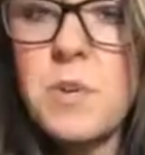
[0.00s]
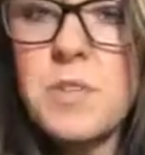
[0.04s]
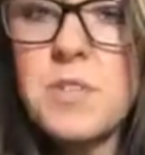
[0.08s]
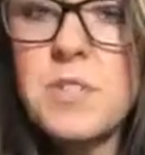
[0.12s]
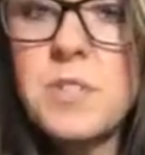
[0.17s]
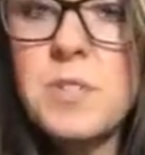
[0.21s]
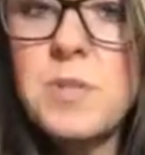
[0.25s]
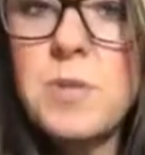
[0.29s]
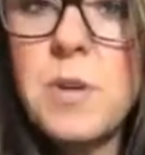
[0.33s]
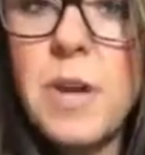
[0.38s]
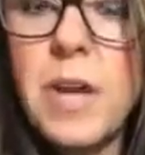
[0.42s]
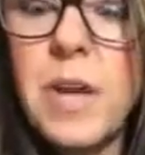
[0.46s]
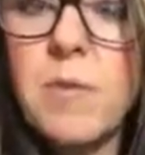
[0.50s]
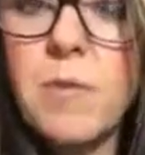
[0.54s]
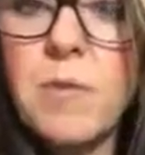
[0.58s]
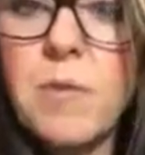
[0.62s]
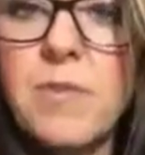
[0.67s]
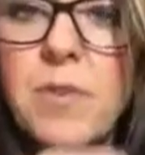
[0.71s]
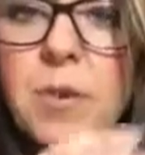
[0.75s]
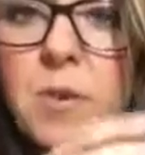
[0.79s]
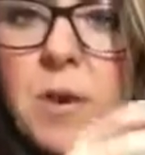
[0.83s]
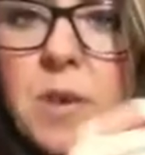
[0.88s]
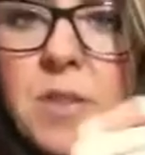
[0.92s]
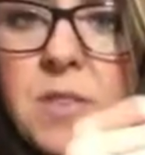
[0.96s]
will do a
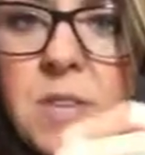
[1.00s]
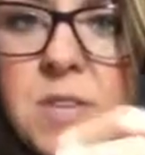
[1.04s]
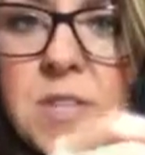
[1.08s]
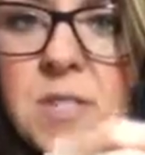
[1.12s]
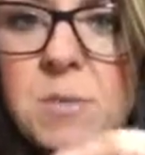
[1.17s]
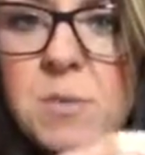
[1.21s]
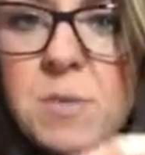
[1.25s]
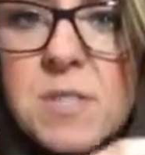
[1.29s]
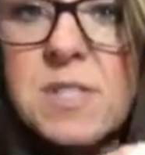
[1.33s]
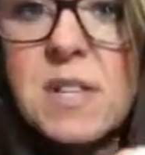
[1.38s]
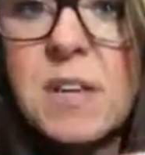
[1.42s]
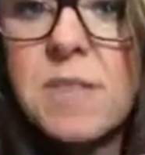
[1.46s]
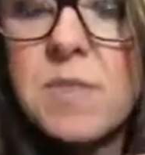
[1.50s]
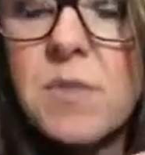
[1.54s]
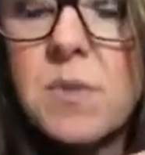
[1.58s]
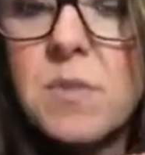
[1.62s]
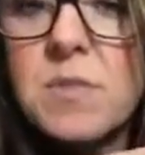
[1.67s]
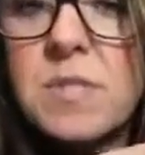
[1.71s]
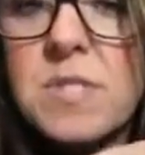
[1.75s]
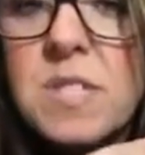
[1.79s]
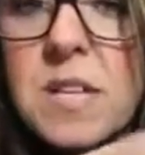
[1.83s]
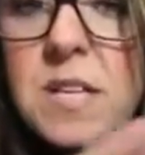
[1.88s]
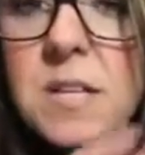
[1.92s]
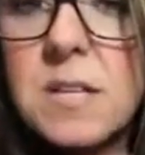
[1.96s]
review on this once I've
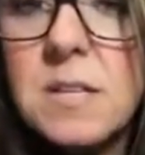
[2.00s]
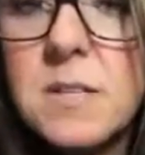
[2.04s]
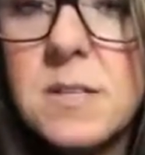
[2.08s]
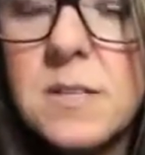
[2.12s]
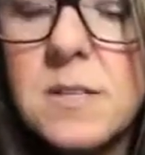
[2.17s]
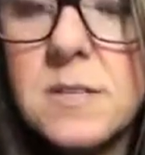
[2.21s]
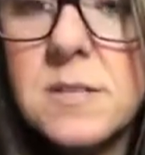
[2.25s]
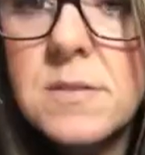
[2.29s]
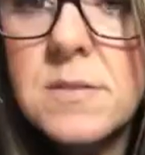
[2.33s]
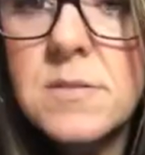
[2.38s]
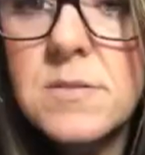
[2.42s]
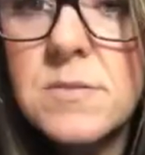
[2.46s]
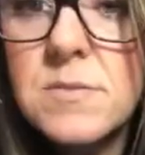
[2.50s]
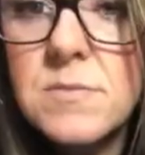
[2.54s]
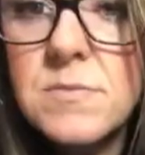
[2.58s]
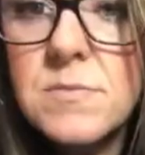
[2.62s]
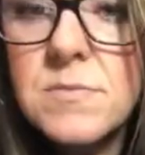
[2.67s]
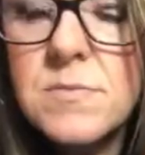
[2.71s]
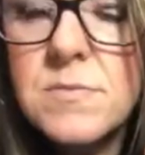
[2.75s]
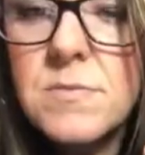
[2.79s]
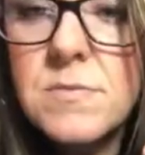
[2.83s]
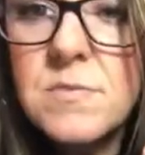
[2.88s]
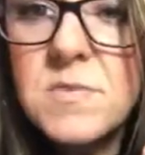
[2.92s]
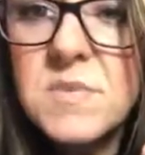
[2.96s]
used it and
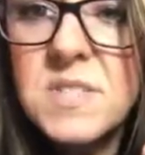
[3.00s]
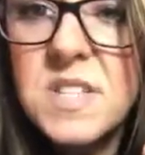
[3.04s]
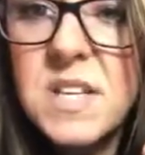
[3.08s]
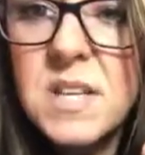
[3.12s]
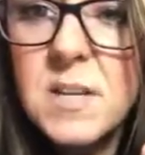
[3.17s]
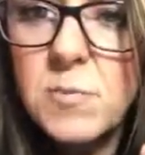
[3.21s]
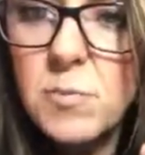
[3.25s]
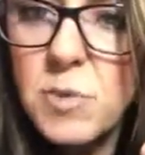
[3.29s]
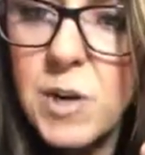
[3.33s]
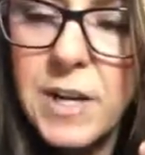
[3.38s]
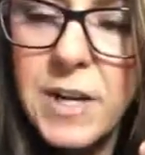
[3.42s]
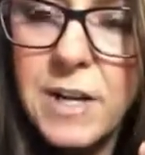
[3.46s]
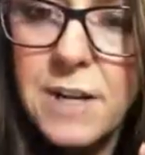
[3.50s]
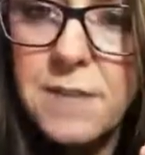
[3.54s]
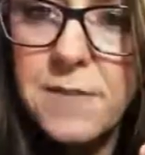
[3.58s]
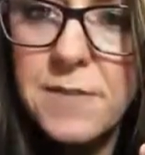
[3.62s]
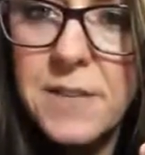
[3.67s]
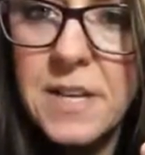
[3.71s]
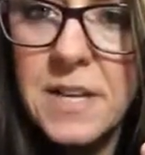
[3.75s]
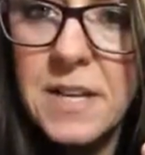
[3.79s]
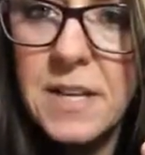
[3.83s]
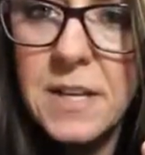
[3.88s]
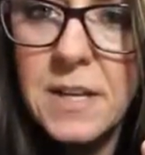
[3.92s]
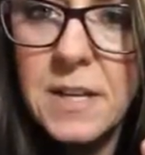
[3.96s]
seen what can
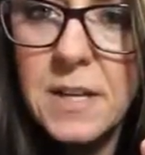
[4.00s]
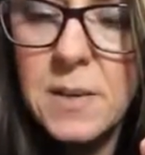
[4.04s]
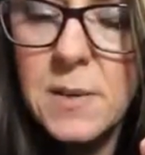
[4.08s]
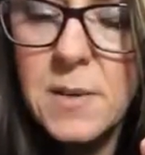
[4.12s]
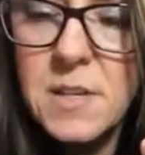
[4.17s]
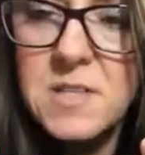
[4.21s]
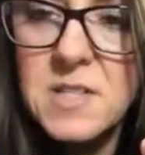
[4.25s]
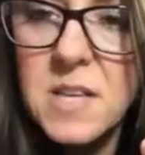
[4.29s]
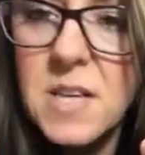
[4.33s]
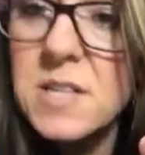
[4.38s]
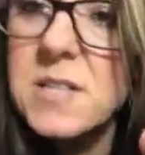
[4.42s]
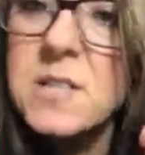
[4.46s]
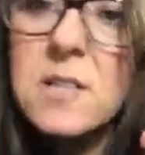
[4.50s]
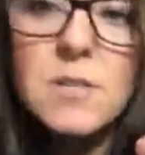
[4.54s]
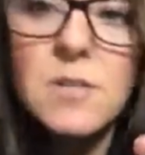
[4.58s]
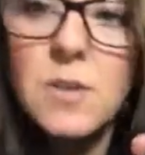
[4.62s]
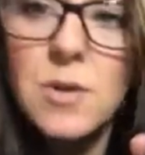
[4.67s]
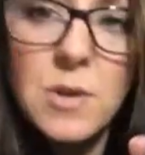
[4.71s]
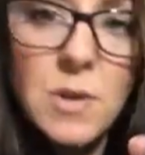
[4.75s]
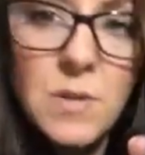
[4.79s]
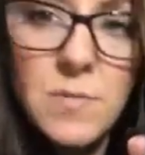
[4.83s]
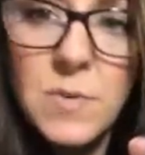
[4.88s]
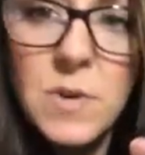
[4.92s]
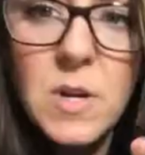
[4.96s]
fit in it, because I still
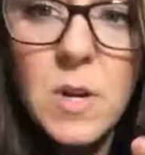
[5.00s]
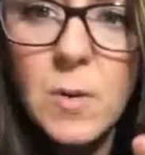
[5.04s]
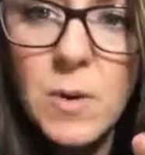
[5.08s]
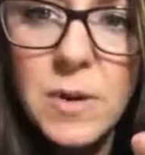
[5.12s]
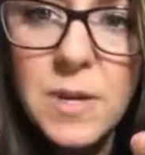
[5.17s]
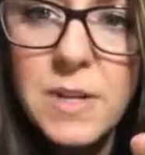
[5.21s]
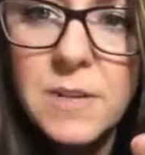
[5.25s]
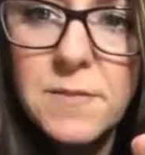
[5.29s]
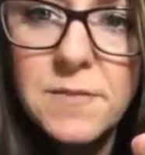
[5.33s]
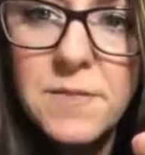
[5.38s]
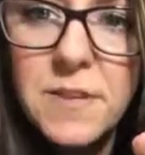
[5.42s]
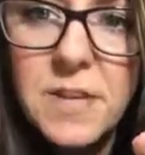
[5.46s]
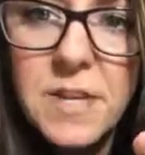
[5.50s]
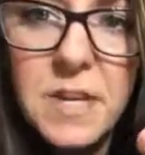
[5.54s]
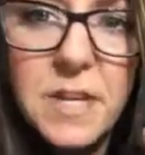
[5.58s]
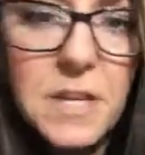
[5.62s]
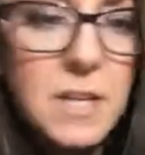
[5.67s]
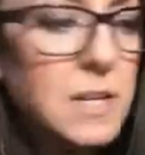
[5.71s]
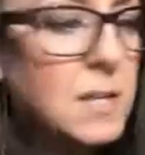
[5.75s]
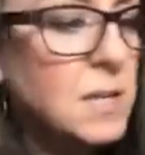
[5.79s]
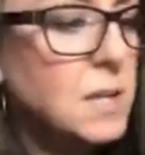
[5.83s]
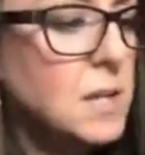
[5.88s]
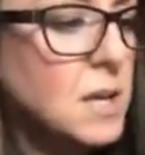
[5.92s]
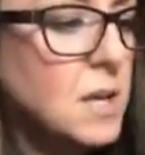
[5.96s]
don't even know what can fit
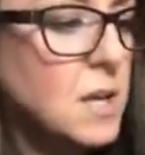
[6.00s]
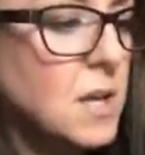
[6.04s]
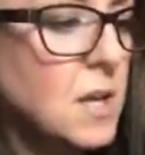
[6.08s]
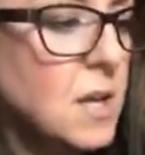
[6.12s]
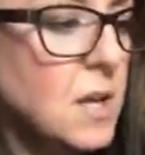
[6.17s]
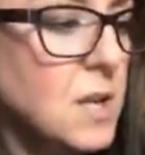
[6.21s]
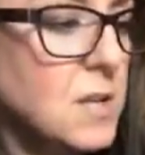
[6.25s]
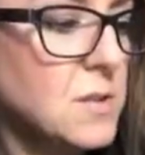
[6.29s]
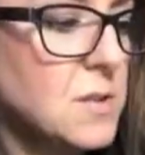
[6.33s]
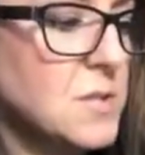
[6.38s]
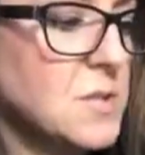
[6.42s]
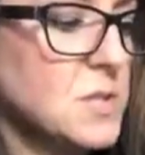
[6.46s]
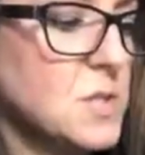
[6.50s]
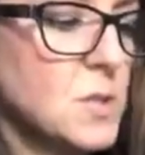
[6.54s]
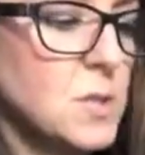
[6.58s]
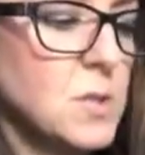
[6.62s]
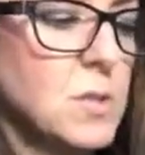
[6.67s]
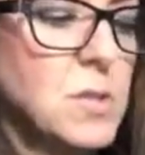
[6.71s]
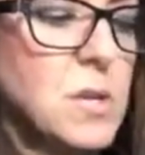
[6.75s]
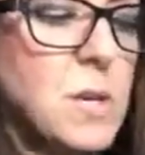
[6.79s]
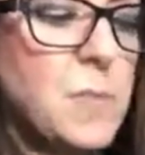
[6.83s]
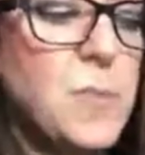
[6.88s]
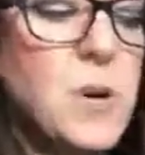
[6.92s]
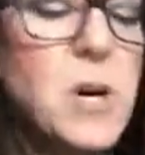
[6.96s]
in it. In the
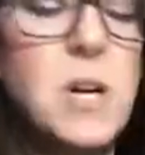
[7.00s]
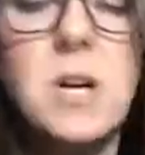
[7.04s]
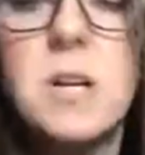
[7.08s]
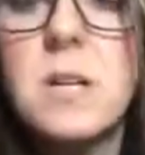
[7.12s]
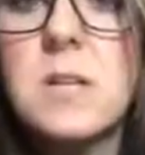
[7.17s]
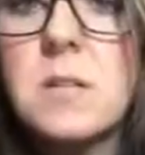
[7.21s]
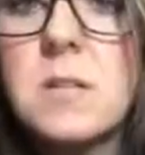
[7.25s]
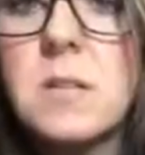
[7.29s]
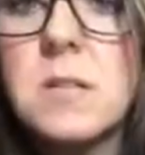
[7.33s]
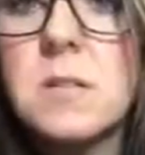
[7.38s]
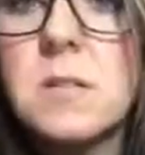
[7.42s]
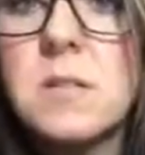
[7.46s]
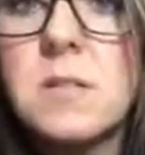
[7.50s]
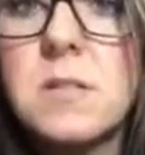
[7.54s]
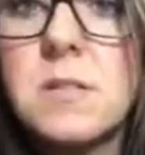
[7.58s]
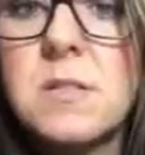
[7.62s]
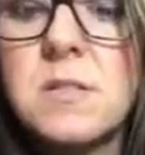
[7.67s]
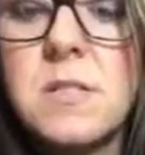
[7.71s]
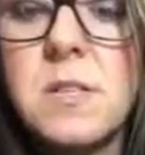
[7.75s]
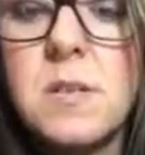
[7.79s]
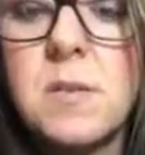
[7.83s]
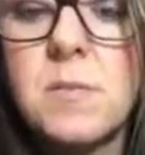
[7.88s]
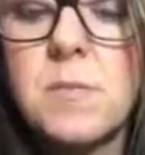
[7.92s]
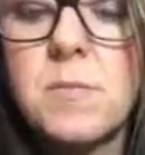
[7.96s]
store, I put
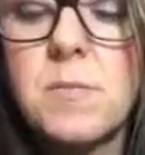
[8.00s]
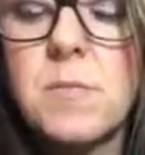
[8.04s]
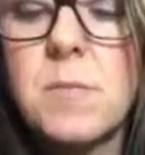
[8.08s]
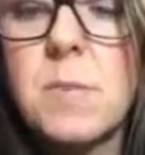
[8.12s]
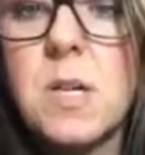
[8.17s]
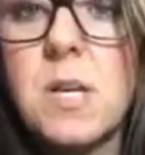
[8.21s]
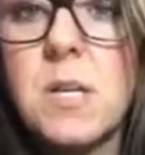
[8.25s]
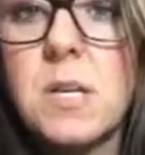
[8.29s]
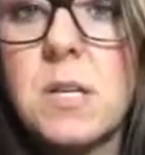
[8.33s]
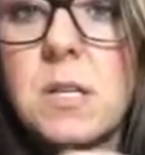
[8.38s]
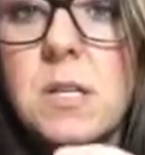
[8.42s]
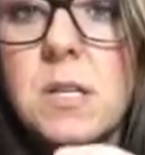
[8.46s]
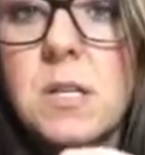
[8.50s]
some